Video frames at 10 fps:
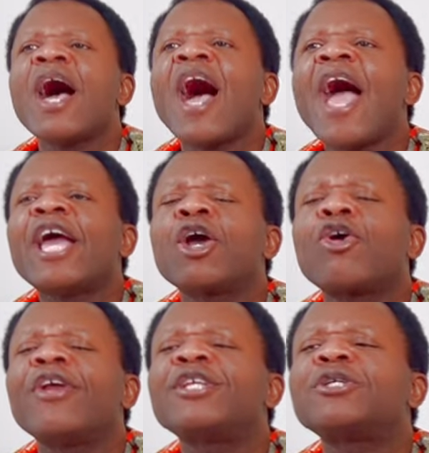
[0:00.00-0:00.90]
I
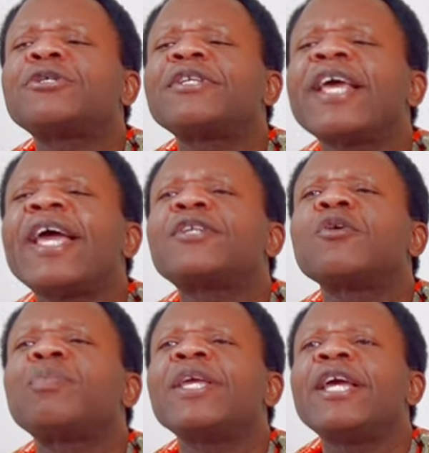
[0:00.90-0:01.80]
encourage you today to
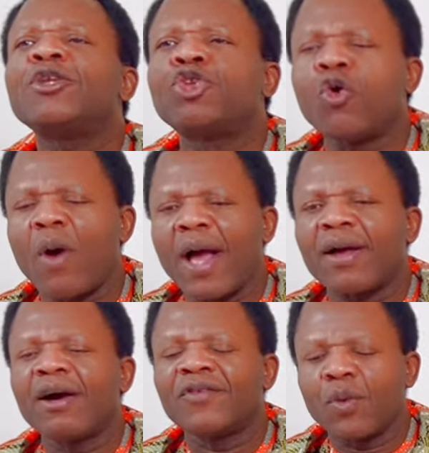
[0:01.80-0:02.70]
be a doer
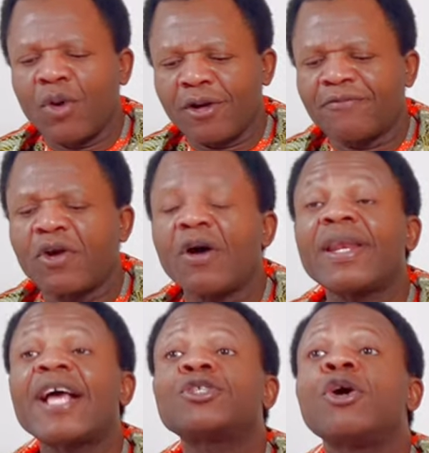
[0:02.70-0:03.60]
of the Word of God.
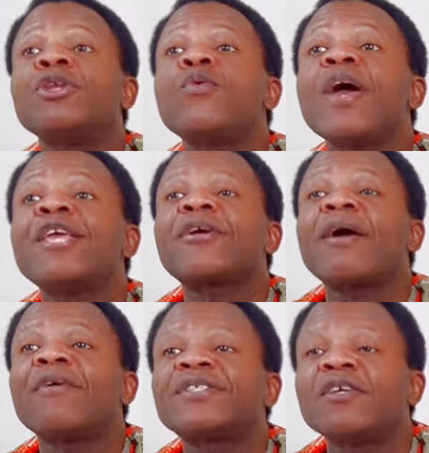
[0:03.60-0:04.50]
That's the only way you
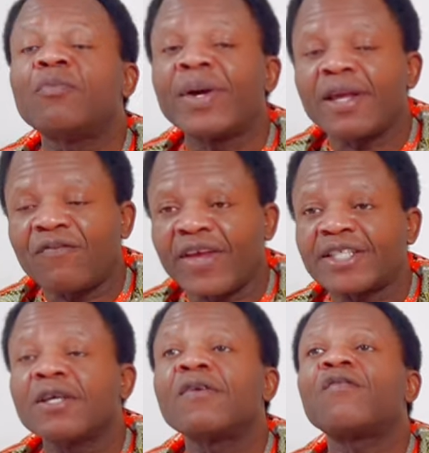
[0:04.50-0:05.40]
can receive
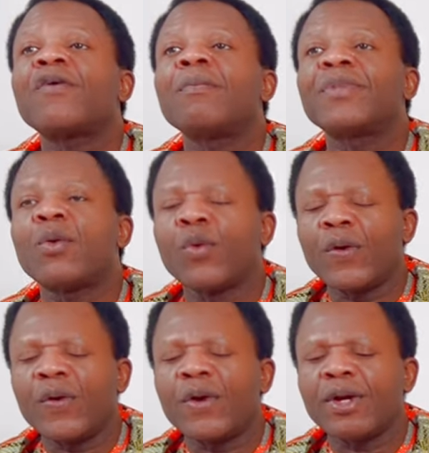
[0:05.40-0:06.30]
benefits from the
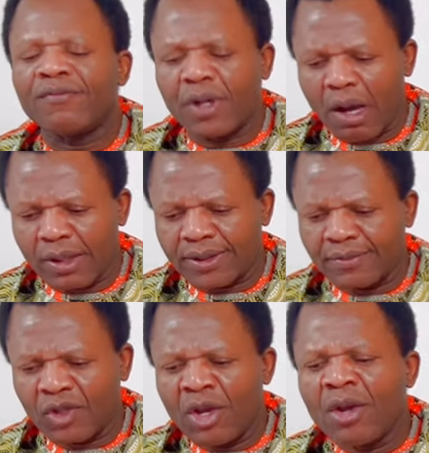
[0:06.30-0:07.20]
Word of God.
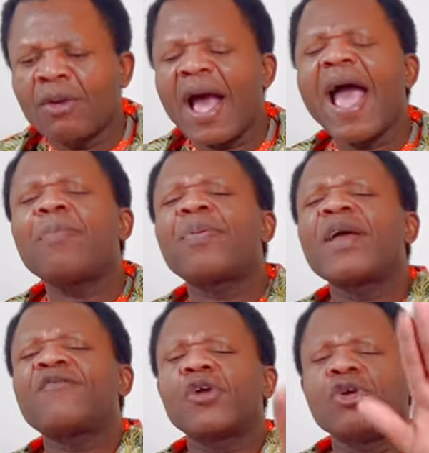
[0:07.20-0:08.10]
I pray
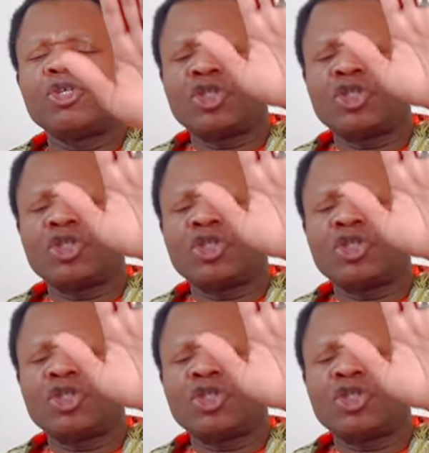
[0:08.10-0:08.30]
for you